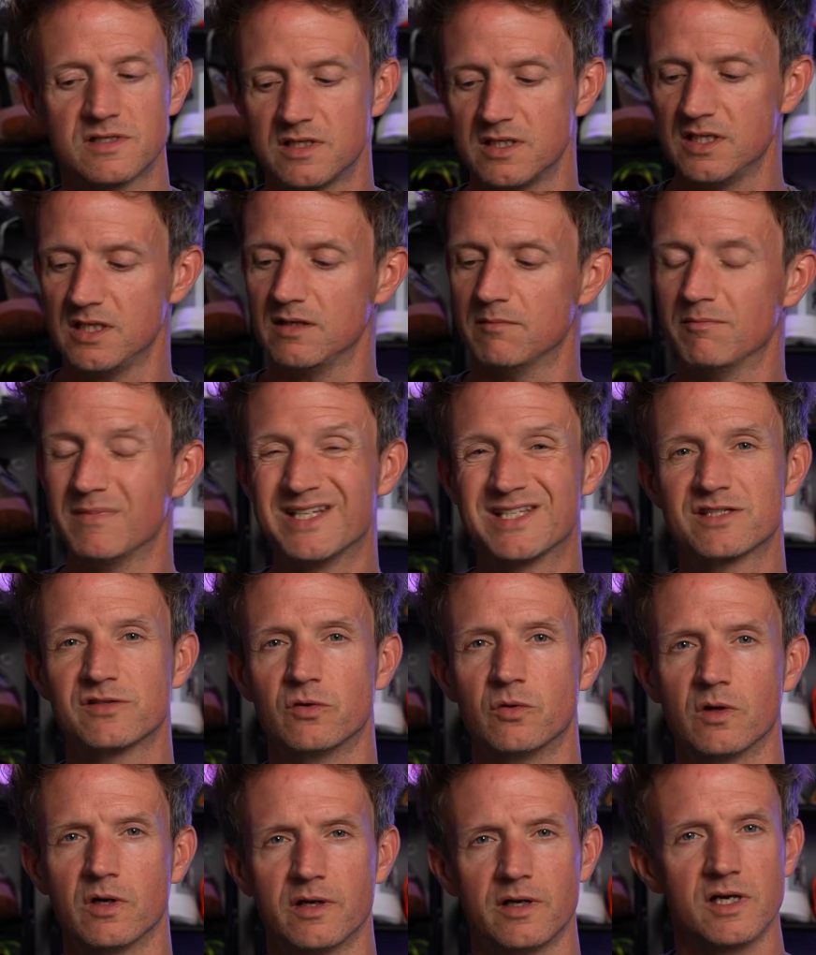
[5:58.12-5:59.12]
the
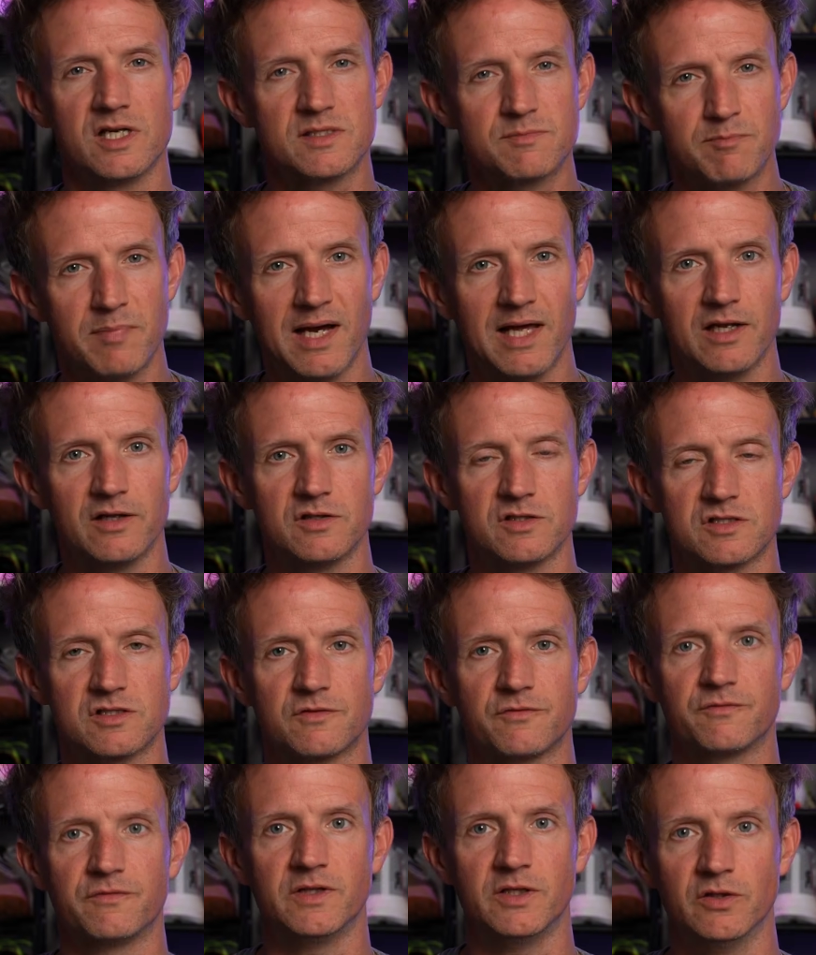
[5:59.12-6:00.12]
midsole a nice balanced
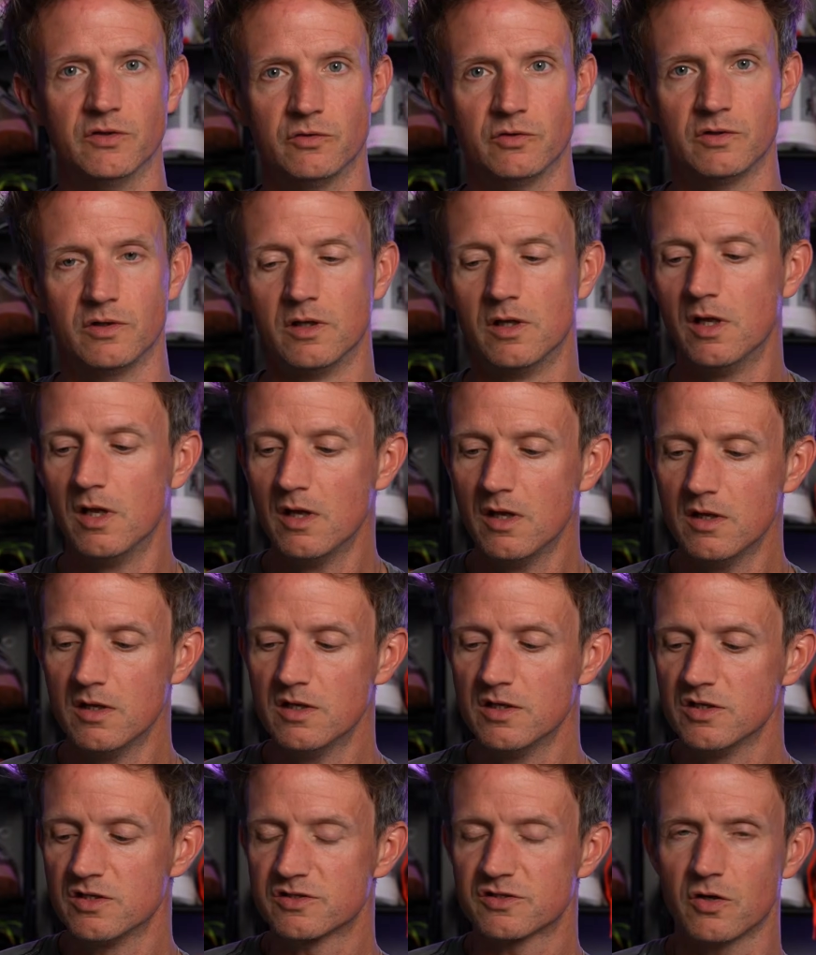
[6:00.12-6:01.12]
feel.
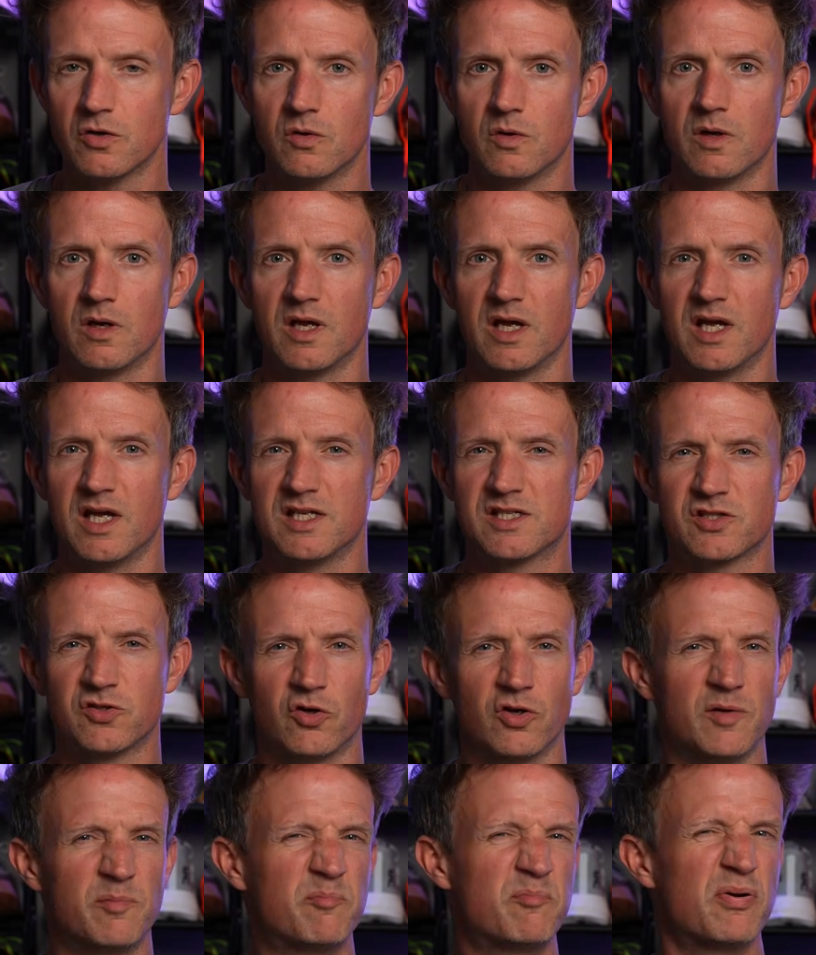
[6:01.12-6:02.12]
So it's
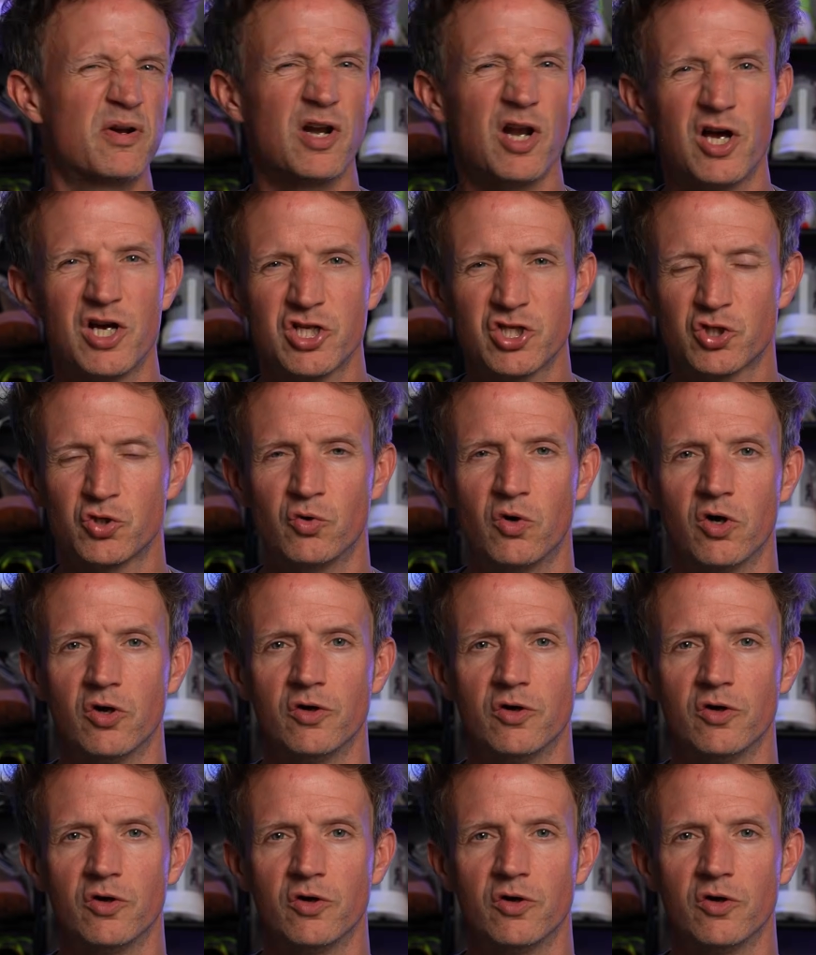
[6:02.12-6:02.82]
not a plush or